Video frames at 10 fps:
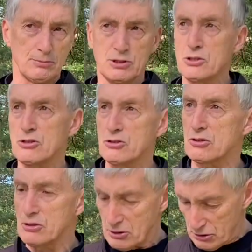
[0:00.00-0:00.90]
So
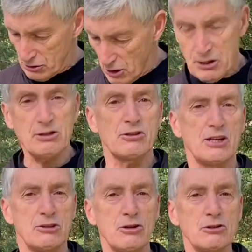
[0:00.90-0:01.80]
it's not, as I say,
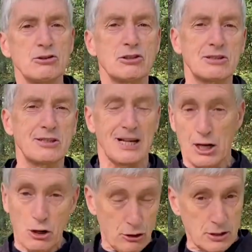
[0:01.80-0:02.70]
it's not just that they
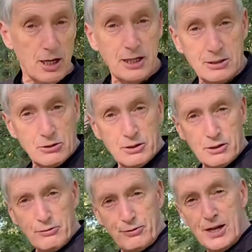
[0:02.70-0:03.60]
look nice or that
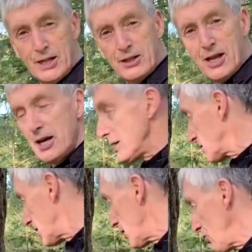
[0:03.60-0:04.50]
they feel nice,
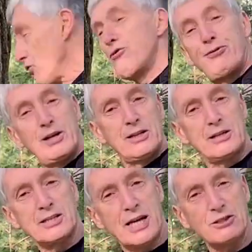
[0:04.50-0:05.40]
and they do feel the
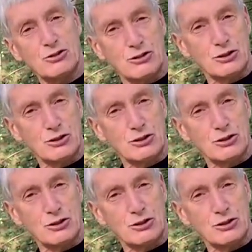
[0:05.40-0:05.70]
texture is